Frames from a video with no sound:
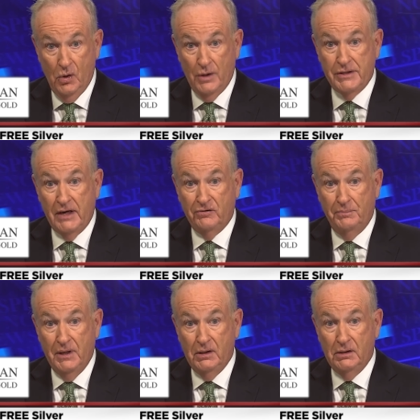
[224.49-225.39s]
or
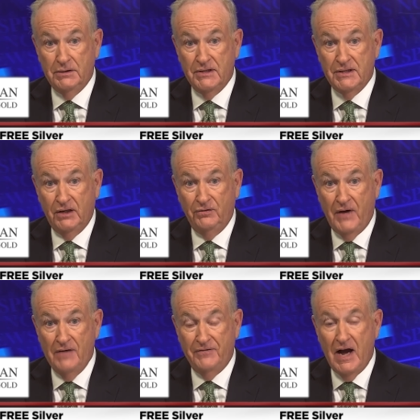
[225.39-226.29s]
text Bill to
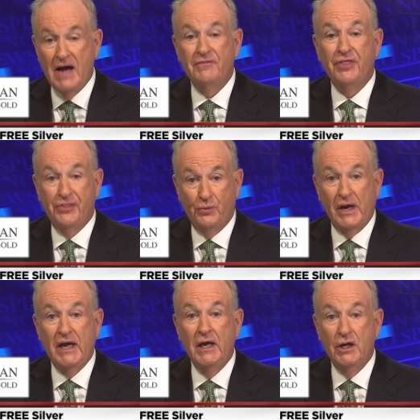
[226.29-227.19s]

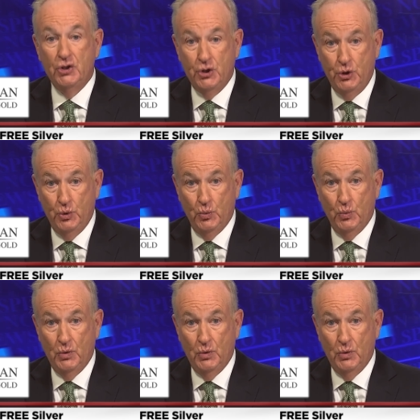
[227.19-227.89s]
65532.